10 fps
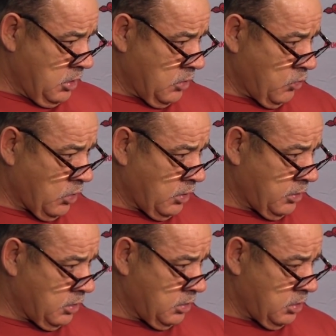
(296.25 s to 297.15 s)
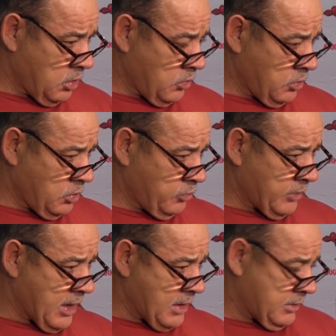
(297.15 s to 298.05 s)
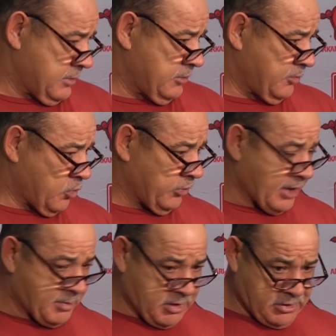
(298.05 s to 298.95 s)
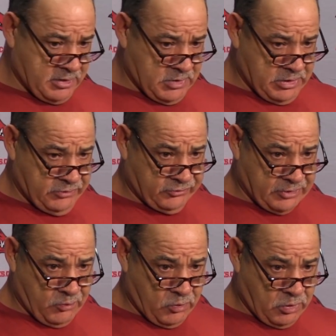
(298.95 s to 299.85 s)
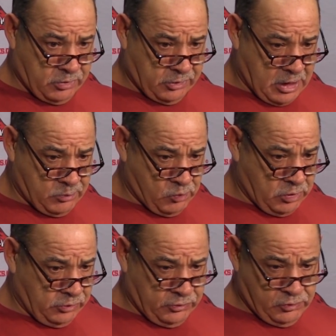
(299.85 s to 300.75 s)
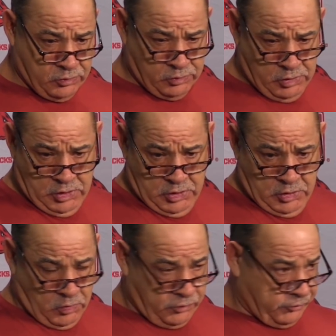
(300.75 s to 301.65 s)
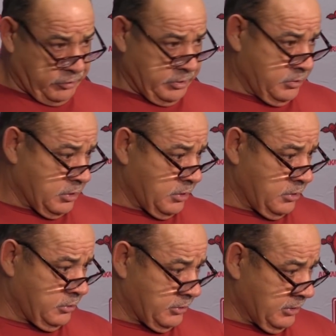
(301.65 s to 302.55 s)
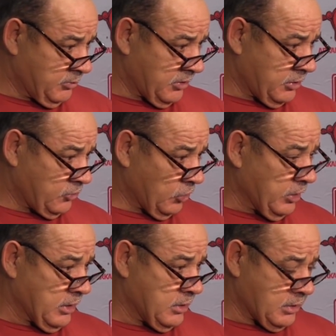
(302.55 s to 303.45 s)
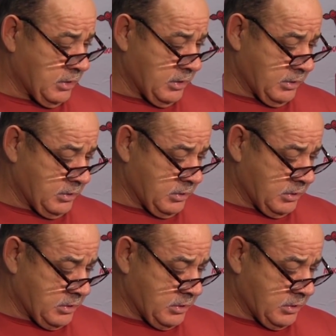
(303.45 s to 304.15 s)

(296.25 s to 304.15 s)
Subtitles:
you know, one of the, you know, and no doubt at this point in time, I think it'd be easy to say one of the top one, two, or three teams in this league. And